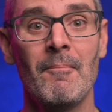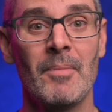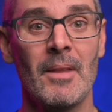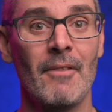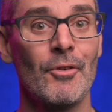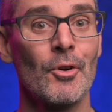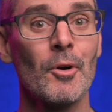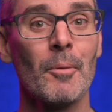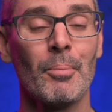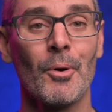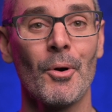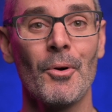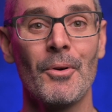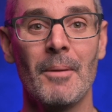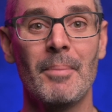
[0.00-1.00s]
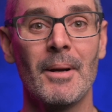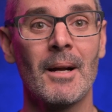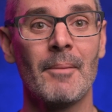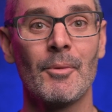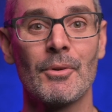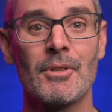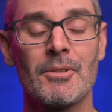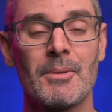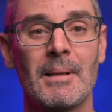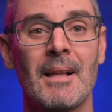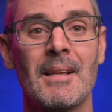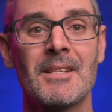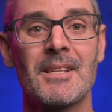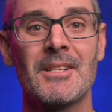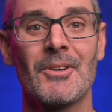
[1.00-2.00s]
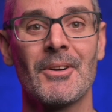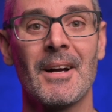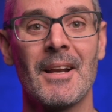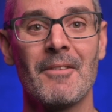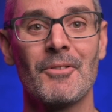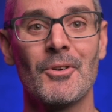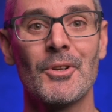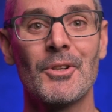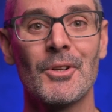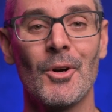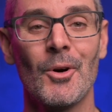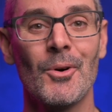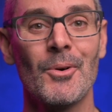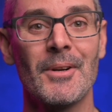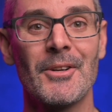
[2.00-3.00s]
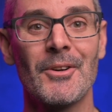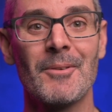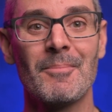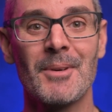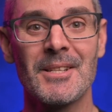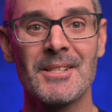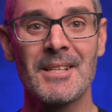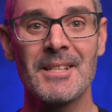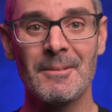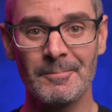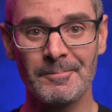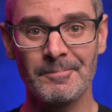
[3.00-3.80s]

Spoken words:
If you're a pro, you pick up those three lenses and you're kind of good to go and you're in business.